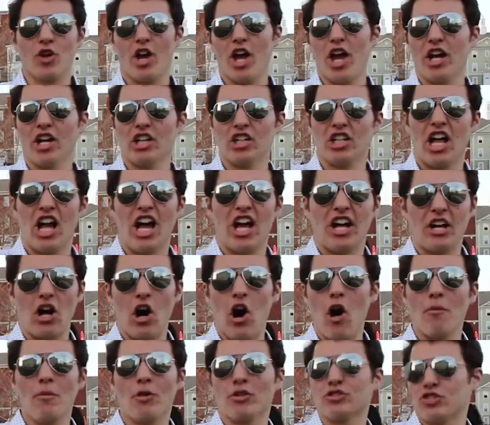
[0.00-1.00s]
drank,
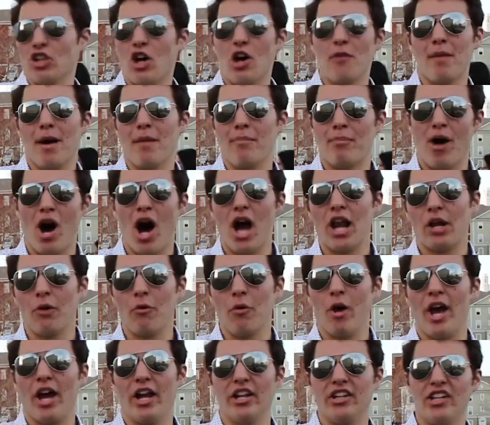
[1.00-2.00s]
like, almost all my body
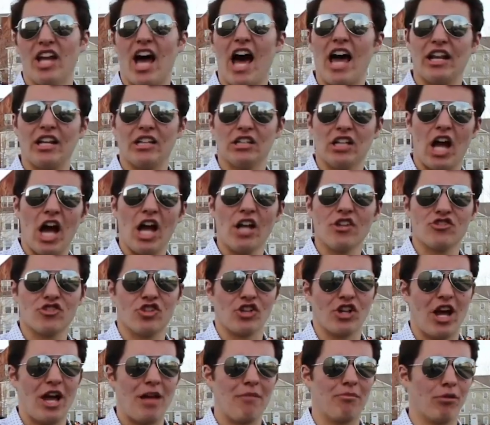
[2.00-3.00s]
weight in Natty Lights
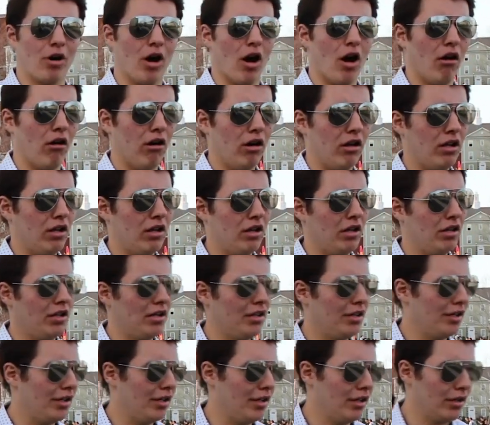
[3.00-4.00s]
tonight, bro.
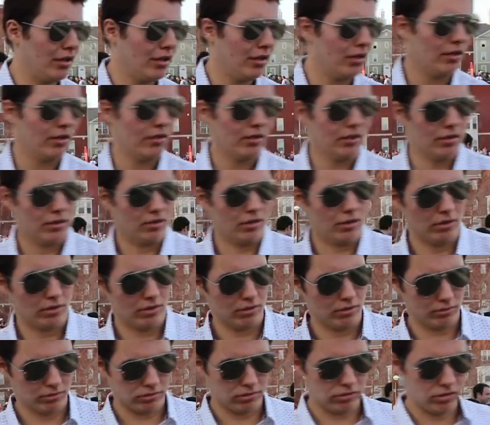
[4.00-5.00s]

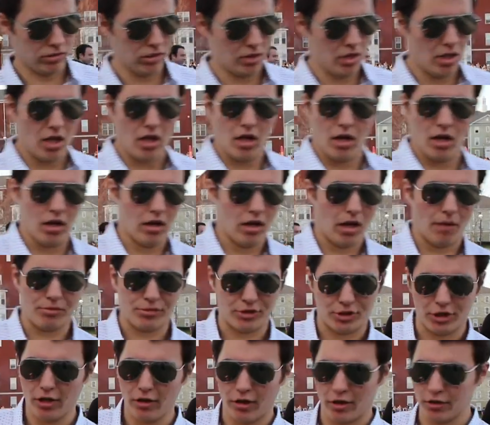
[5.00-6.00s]
Oh. I'm
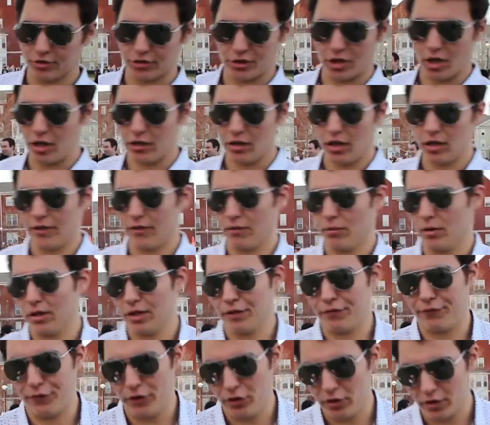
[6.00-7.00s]
serious though, I don't even
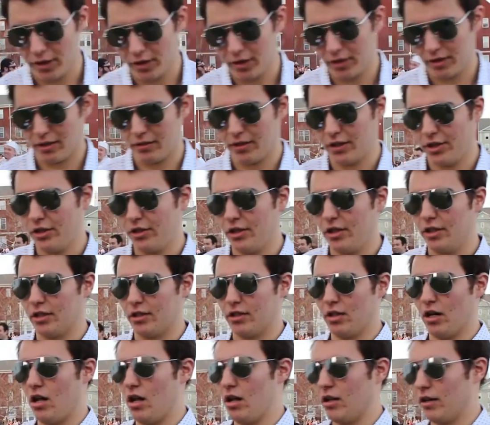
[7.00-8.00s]
really feel good. I think you need to
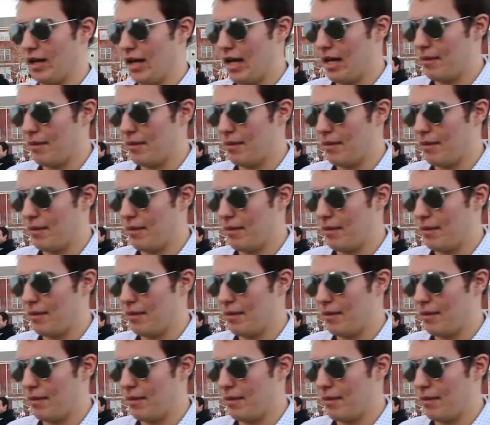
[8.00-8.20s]
call an